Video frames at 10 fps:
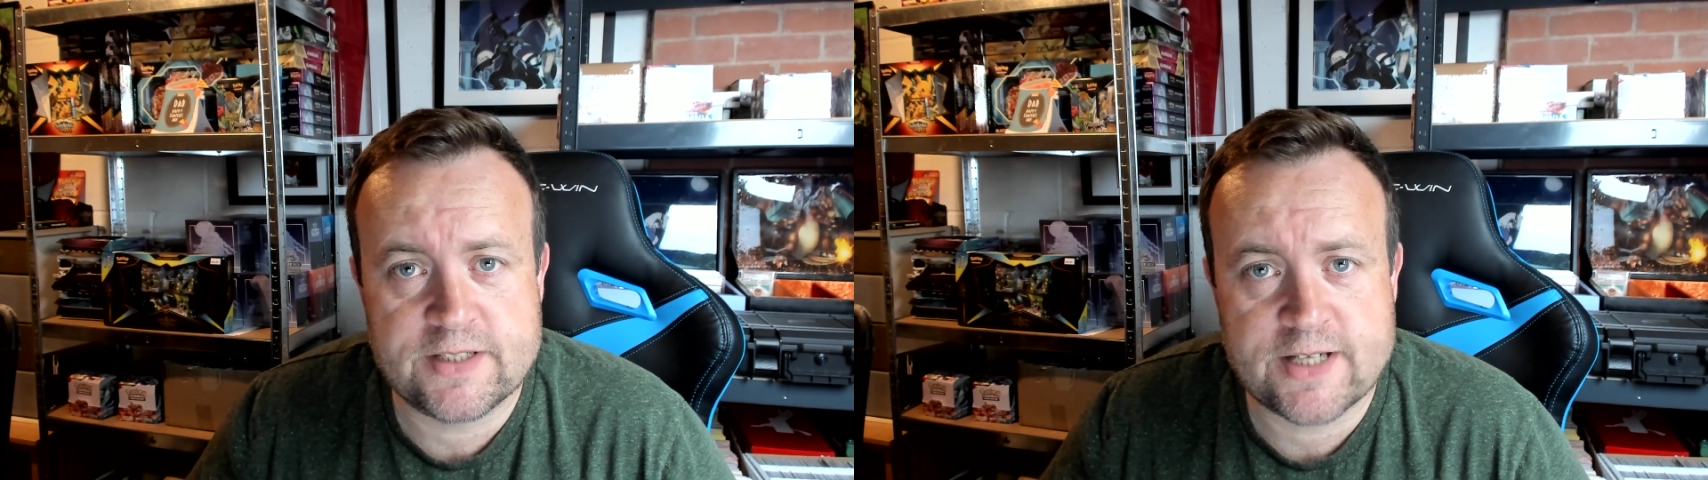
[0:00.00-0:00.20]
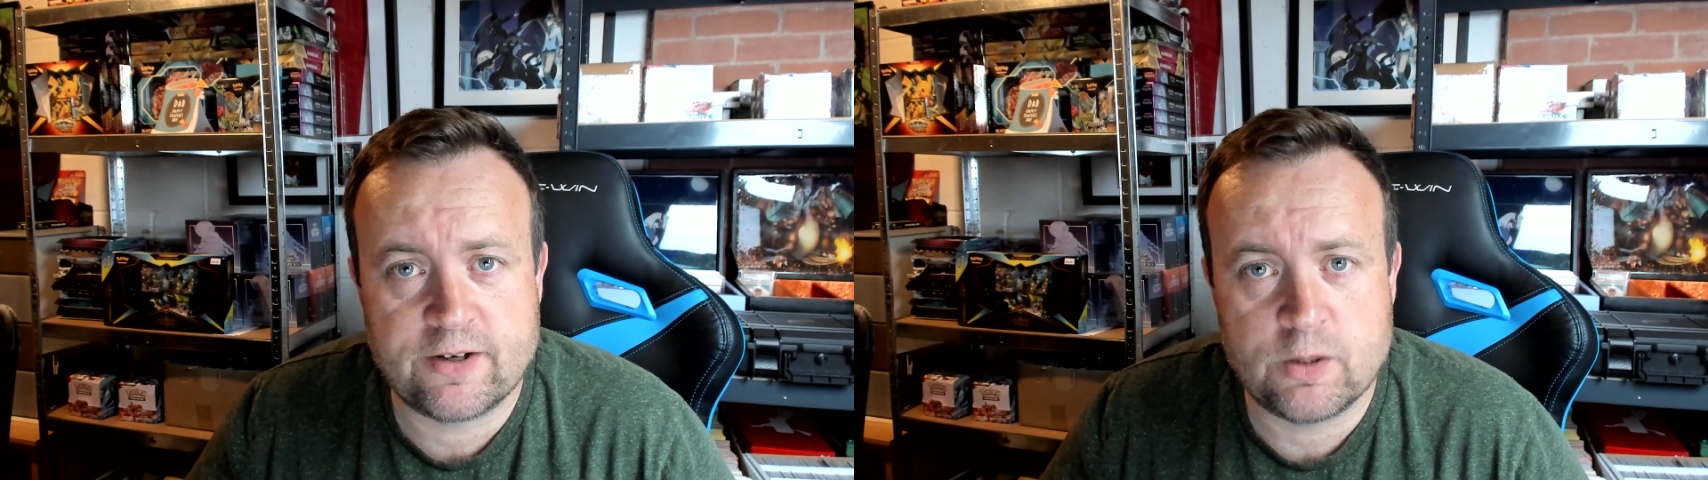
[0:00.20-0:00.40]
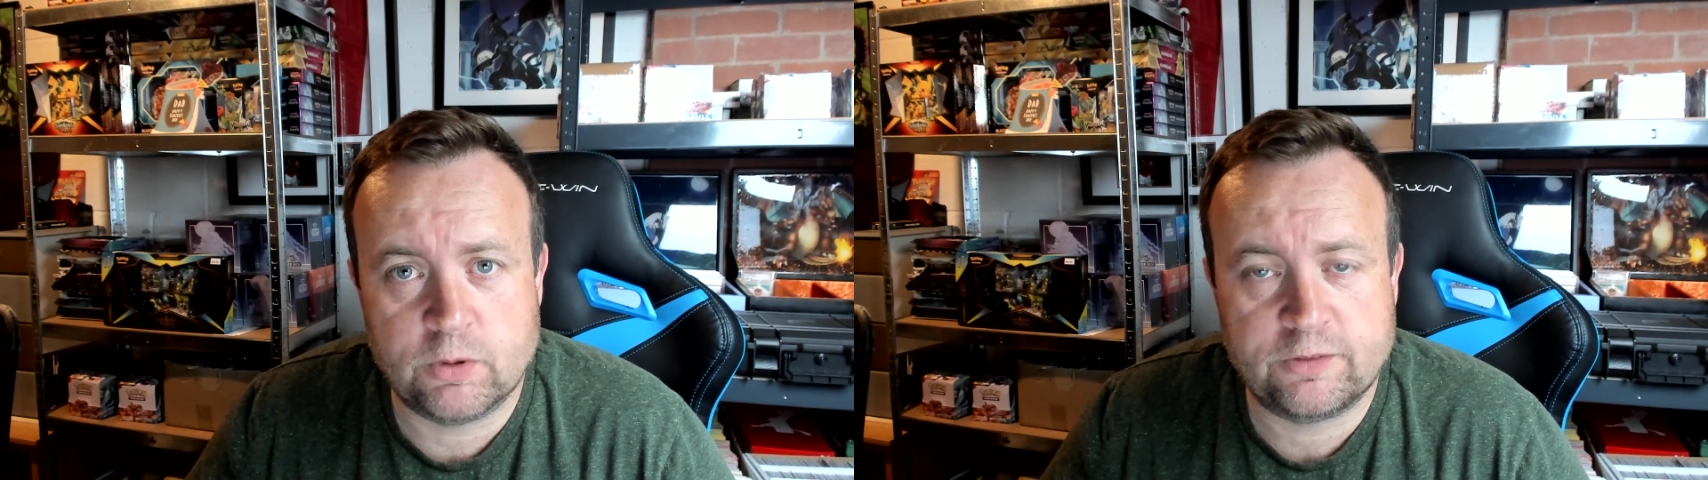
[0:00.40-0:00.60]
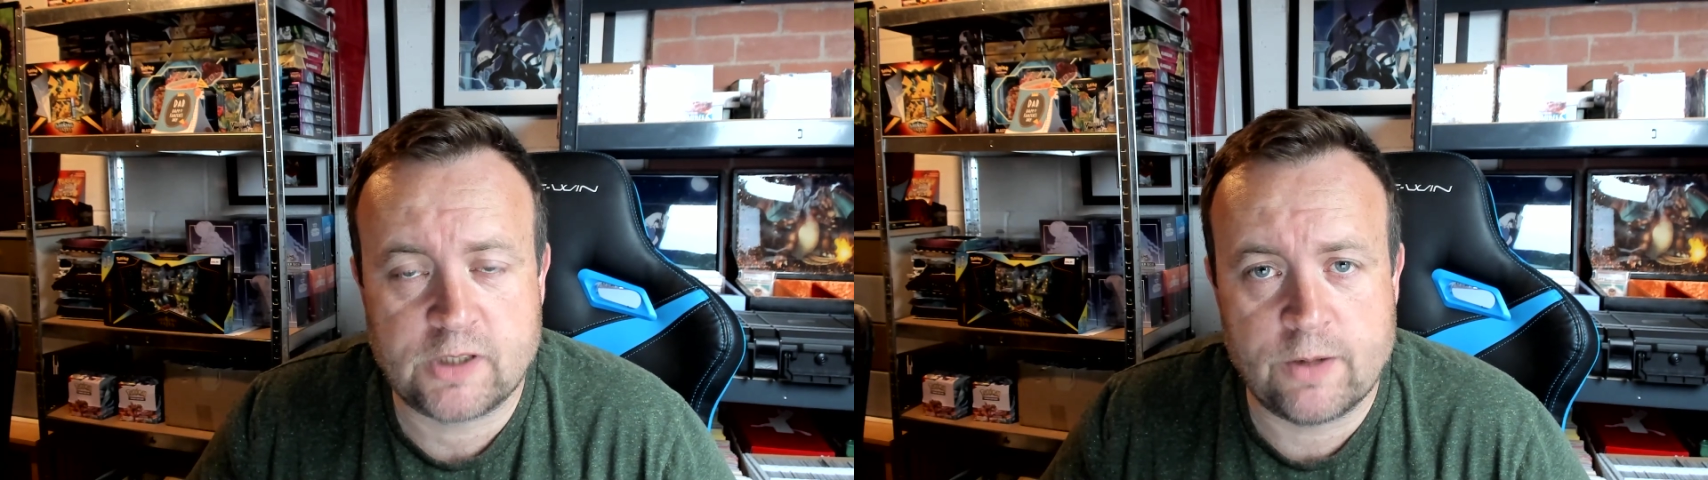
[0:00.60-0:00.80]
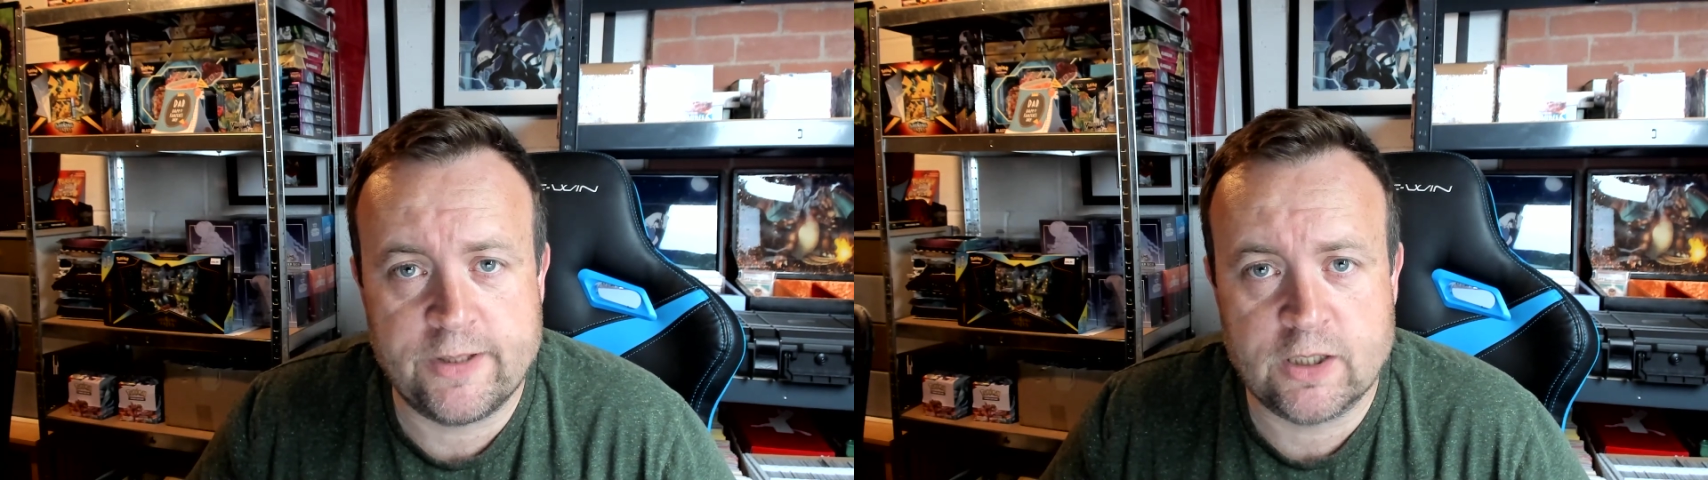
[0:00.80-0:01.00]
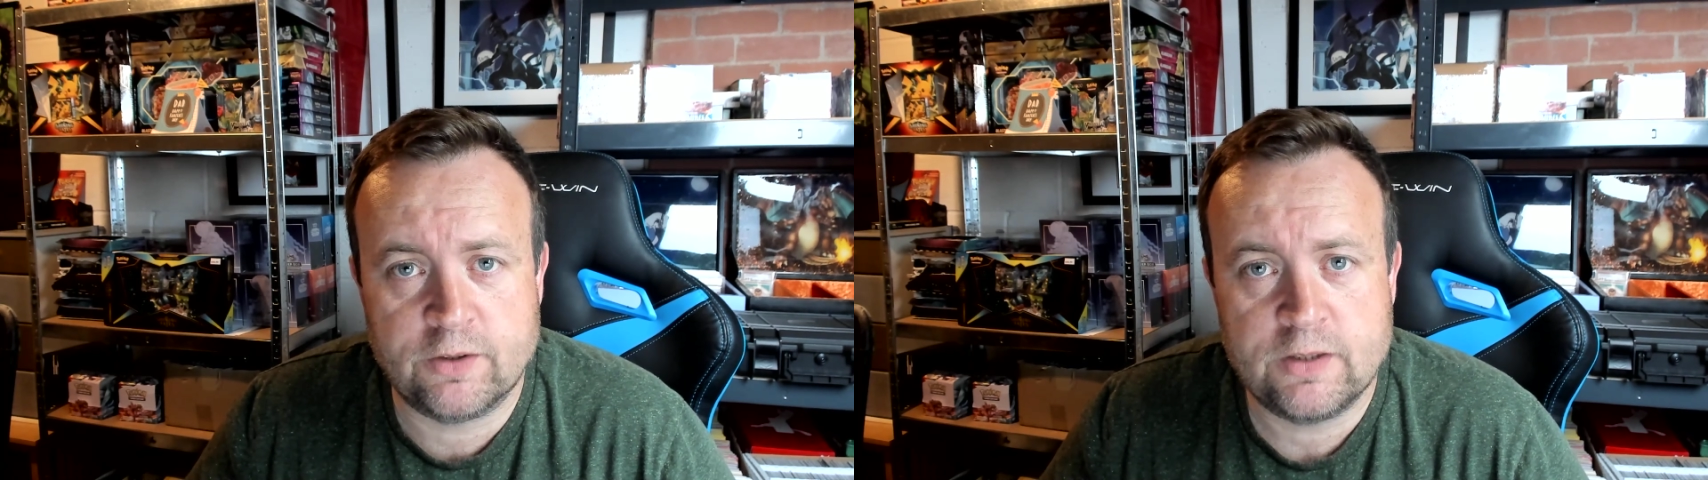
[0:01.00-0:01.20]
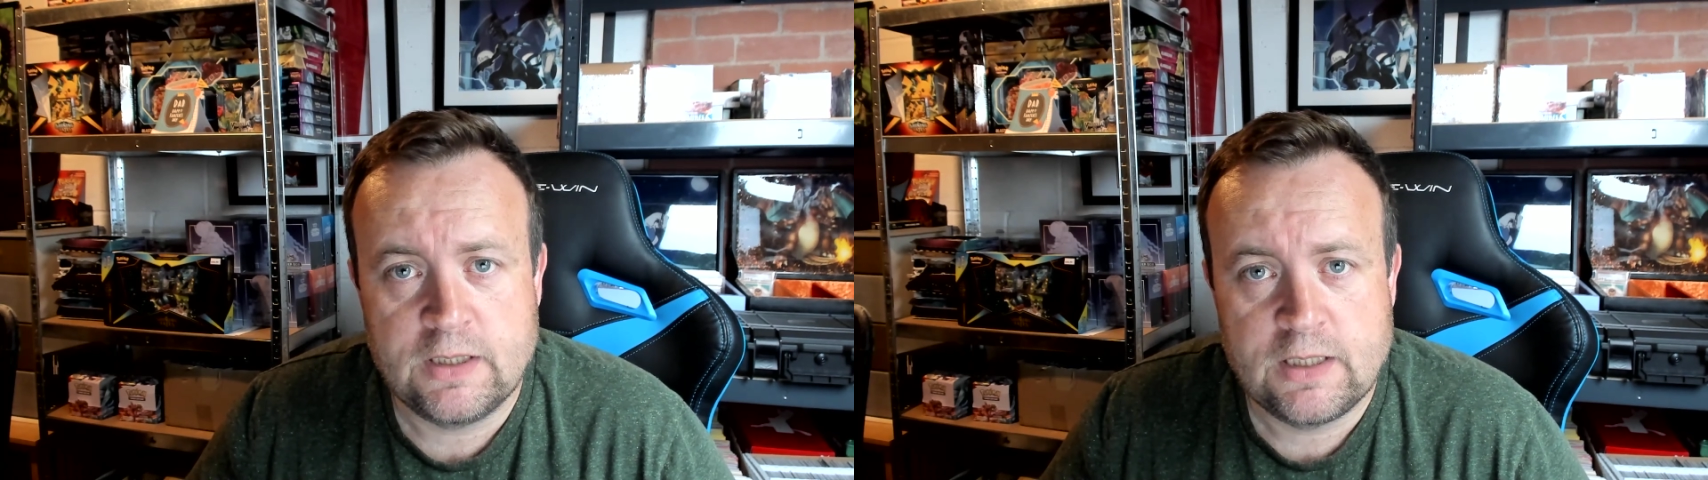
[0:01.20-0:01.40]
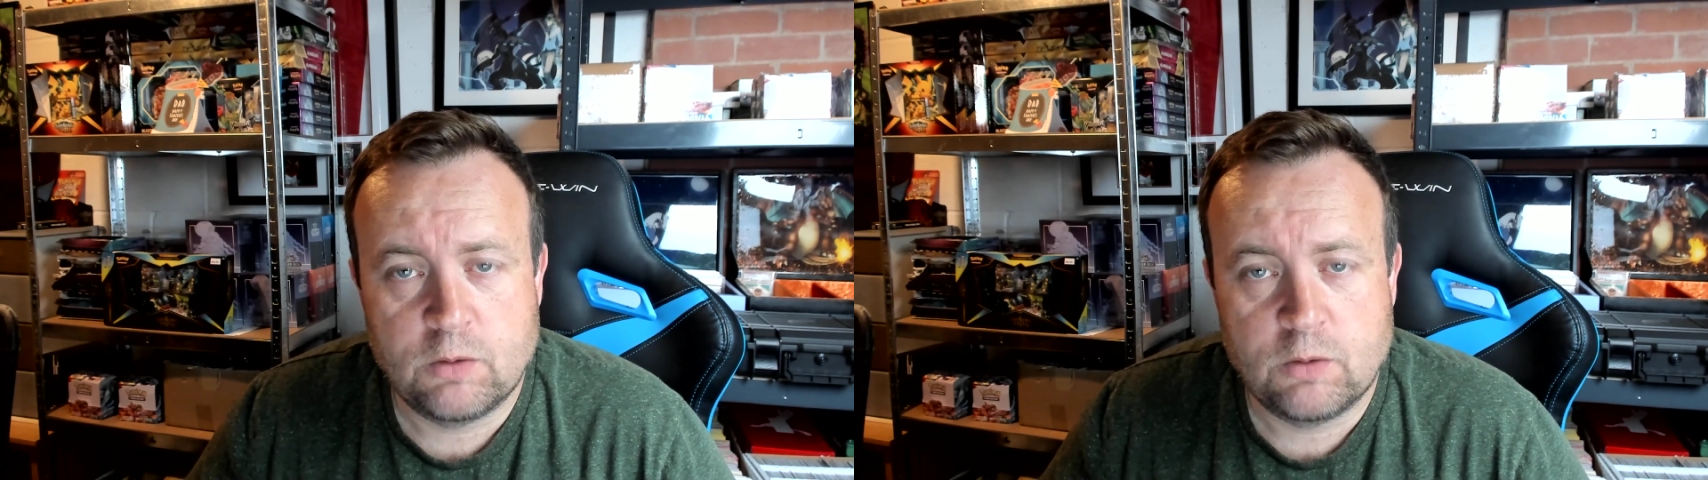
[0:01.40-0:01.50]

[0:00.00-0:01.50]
tell you what's going on,